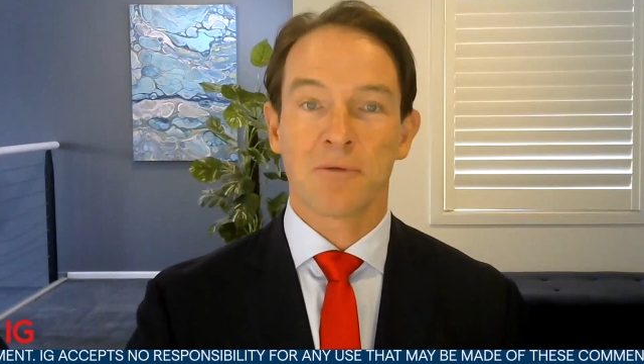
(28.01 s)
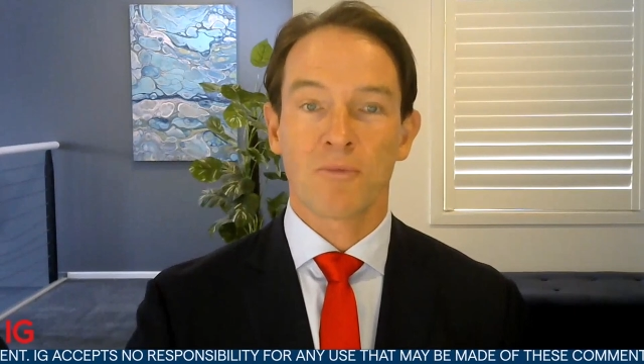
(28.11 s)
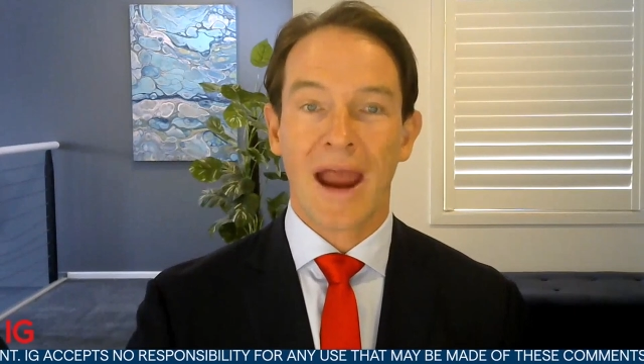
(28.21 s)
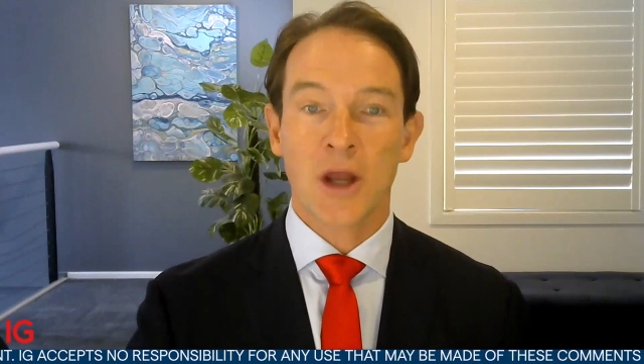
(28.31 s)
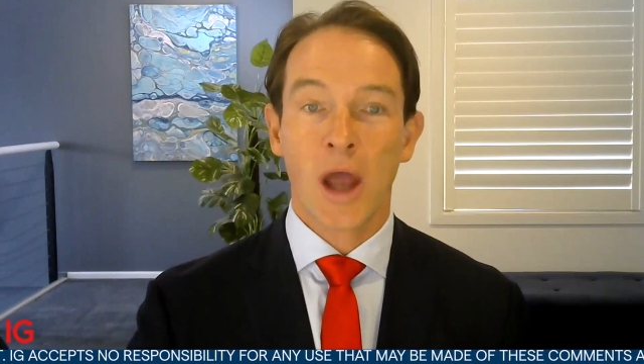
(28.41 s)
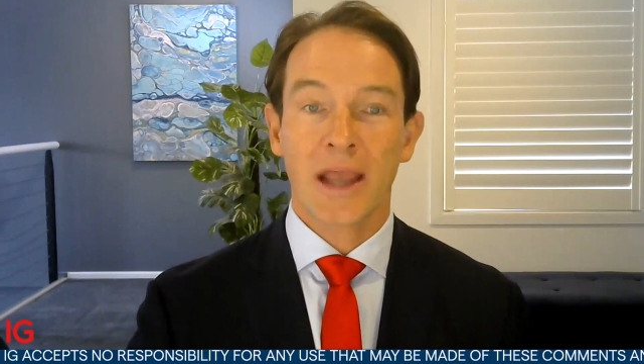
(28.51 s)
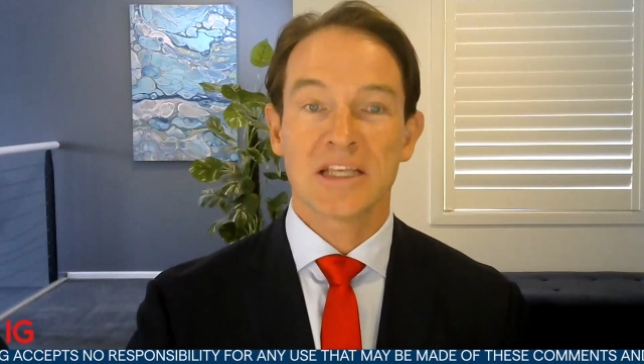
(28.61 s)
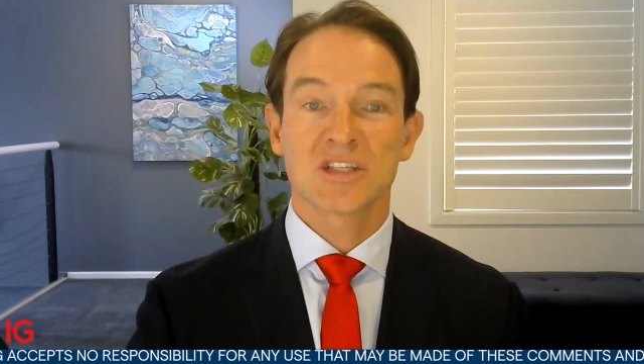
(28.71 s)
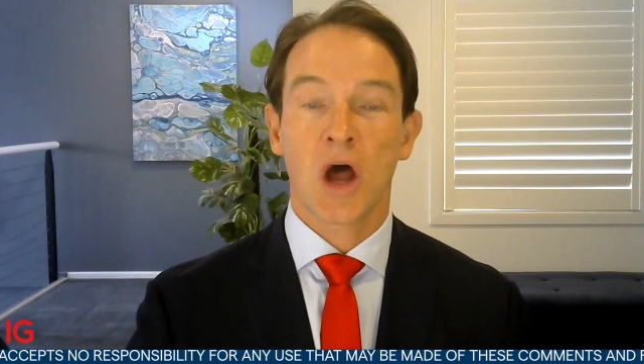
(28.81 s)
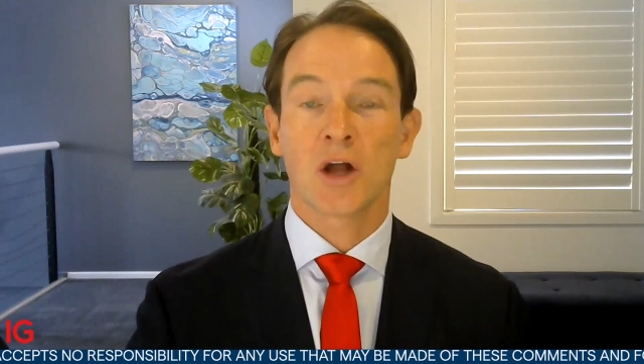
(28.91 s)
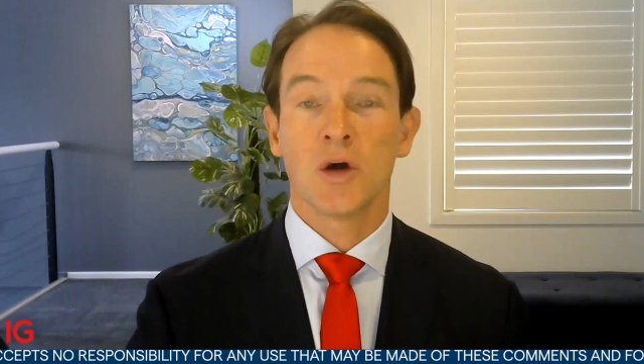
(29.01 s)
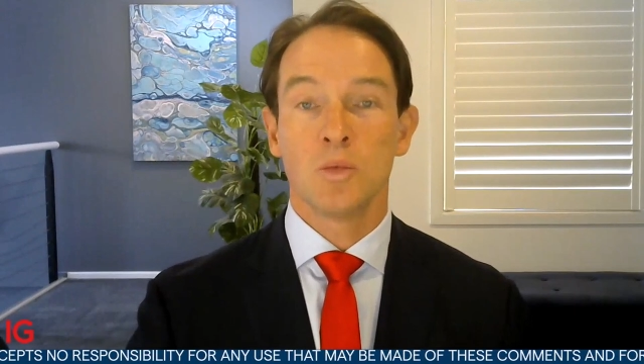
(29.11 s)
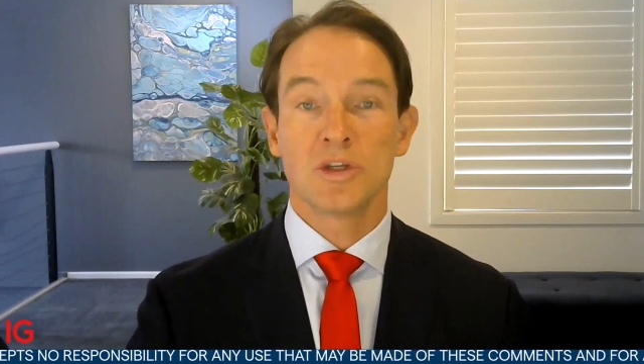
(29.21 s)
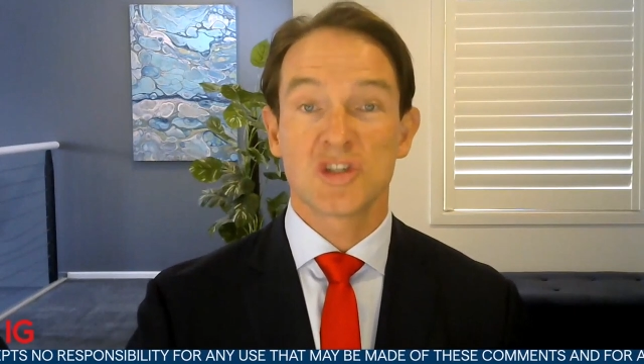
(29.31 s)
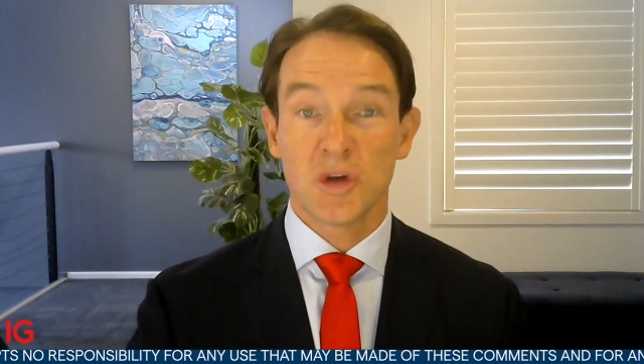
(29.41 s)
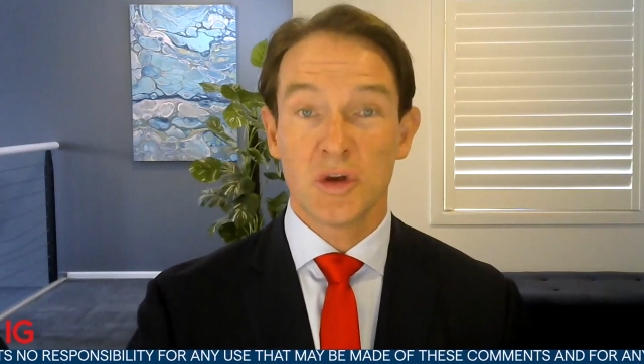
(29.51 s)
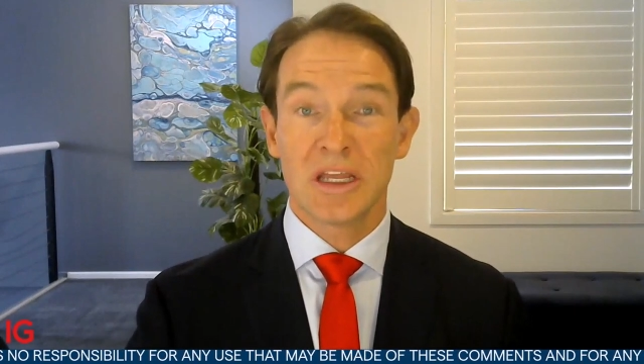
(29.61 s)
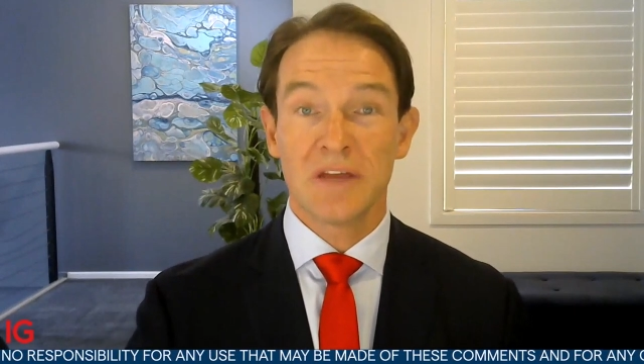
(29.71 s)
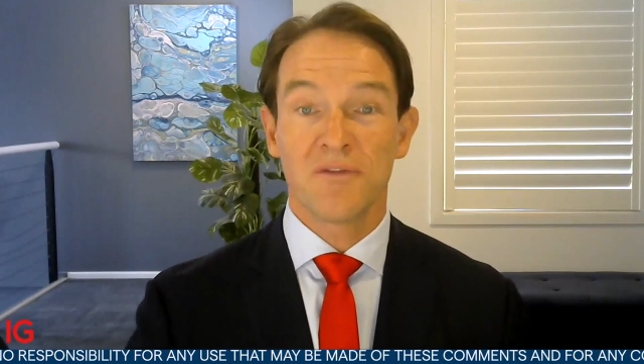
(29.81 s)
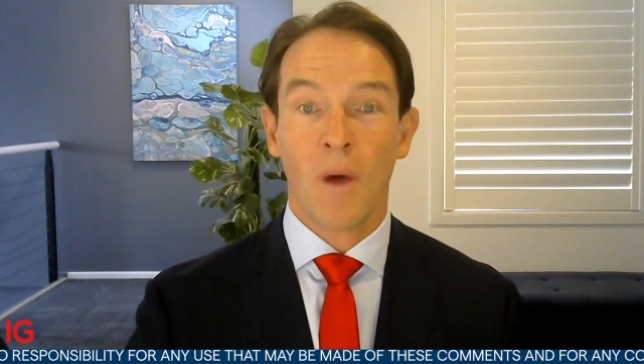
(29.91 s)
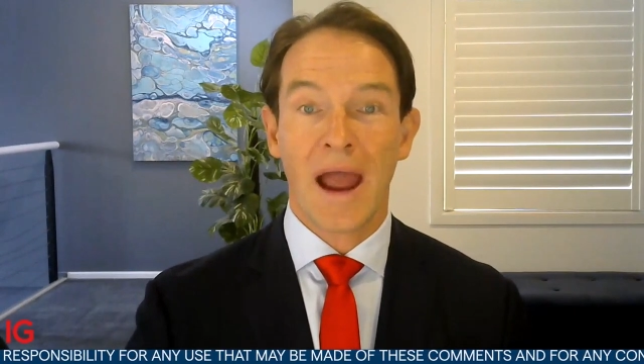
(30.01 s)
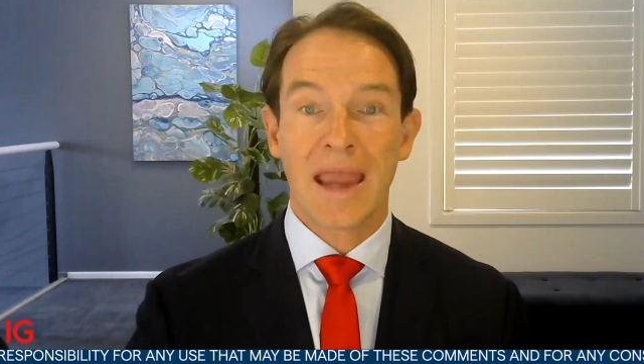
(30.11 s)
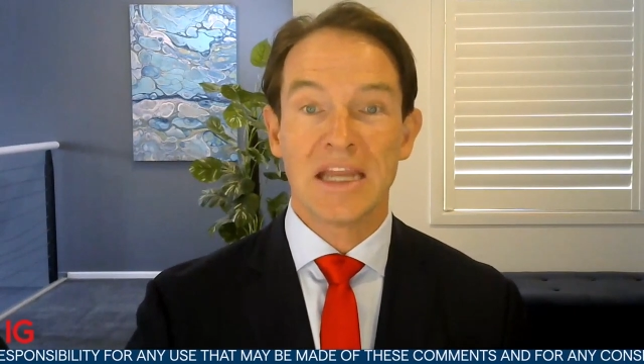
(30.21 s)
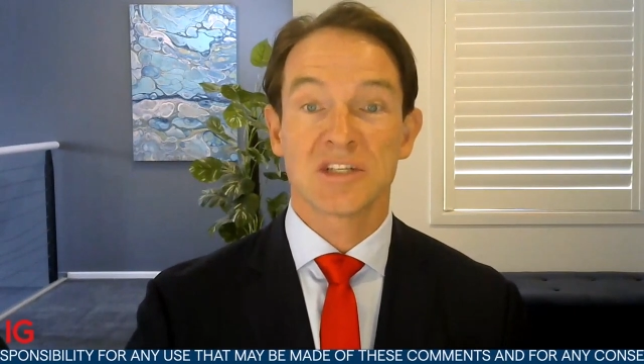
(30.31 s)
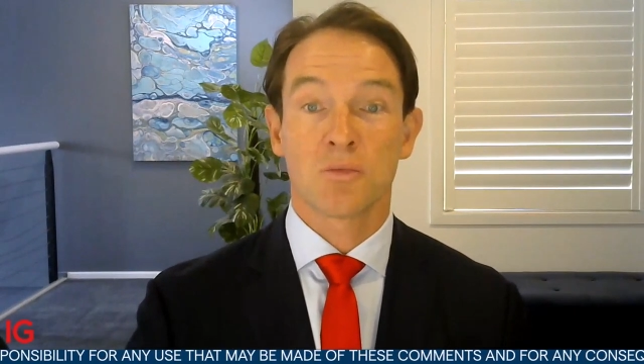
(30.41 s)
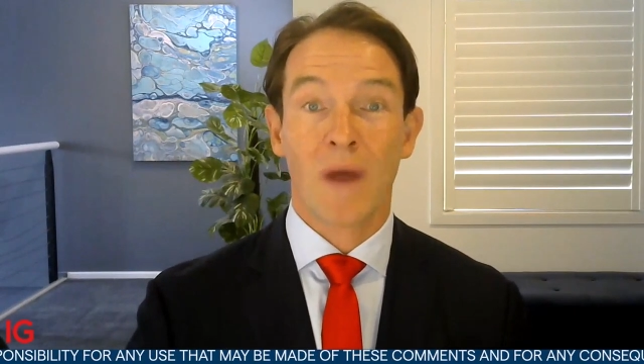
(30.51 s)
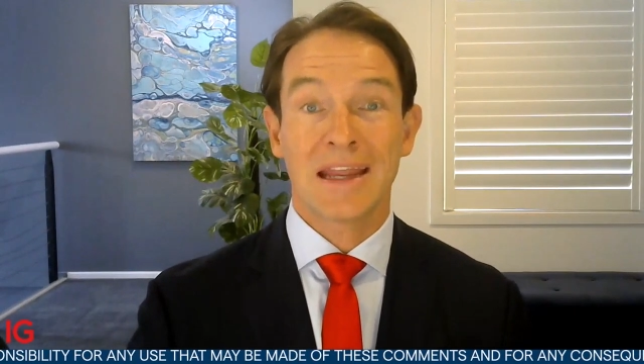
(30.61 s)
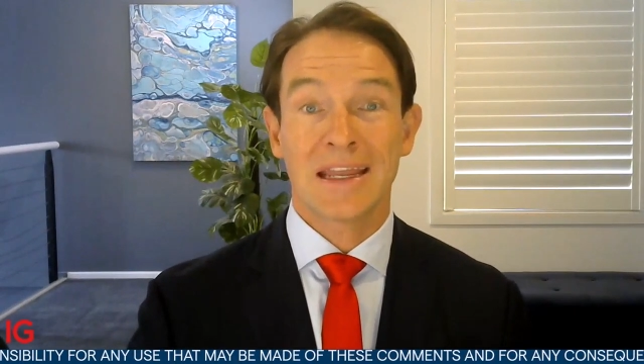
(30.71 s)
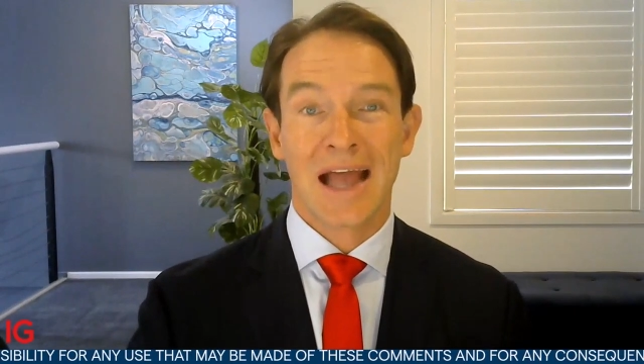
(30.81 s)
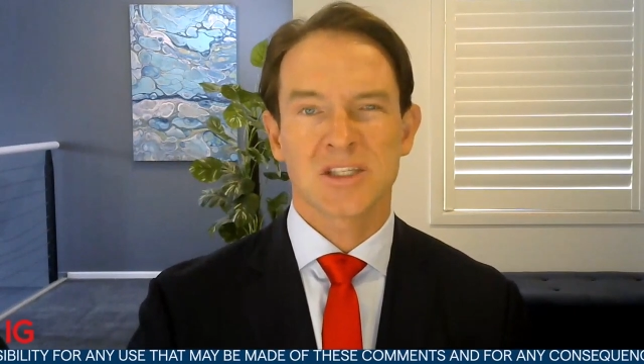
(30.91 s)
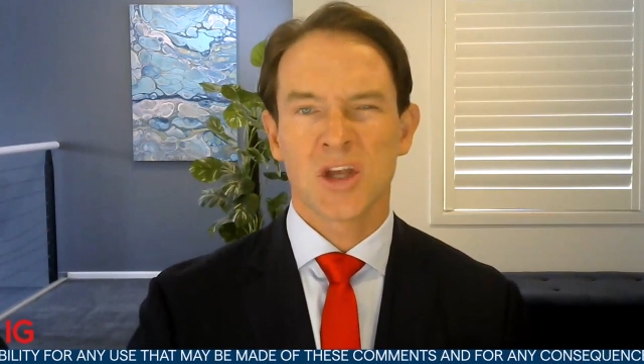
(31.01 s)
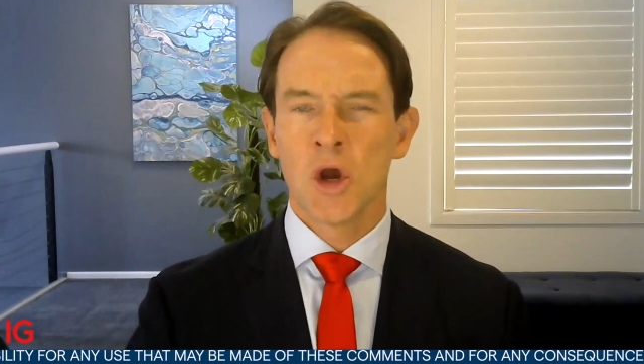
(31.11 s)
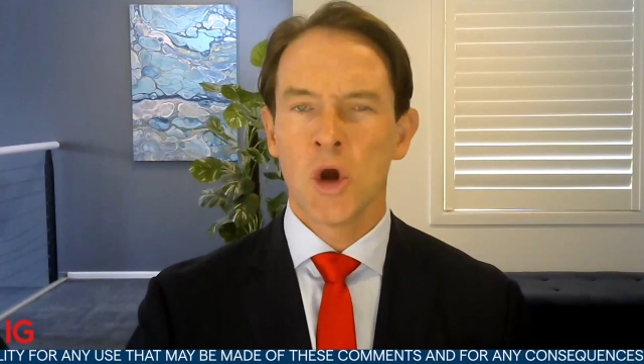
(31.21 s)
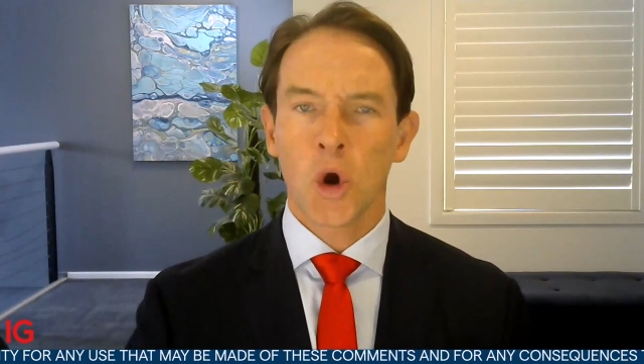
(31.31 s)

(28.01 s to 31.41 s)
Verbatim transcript: rate hiking cycle would soon give way to rate cuts